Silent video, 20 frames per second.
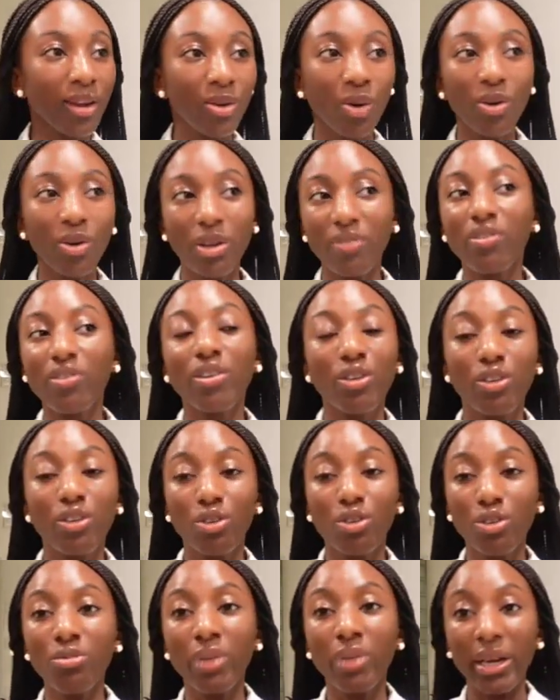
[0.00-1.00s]
don't even
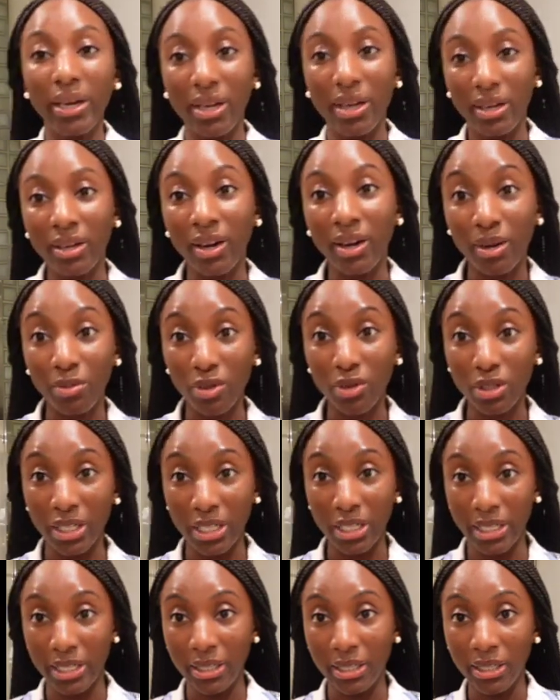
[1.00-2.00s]
do my nighttime
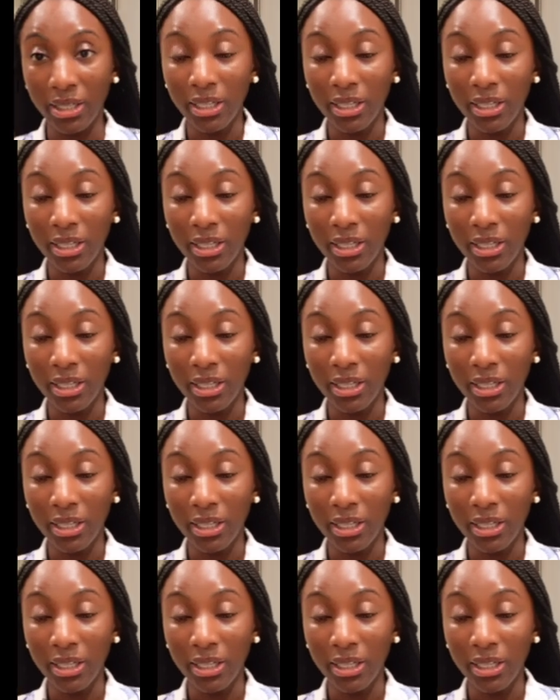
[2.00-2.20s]
routine.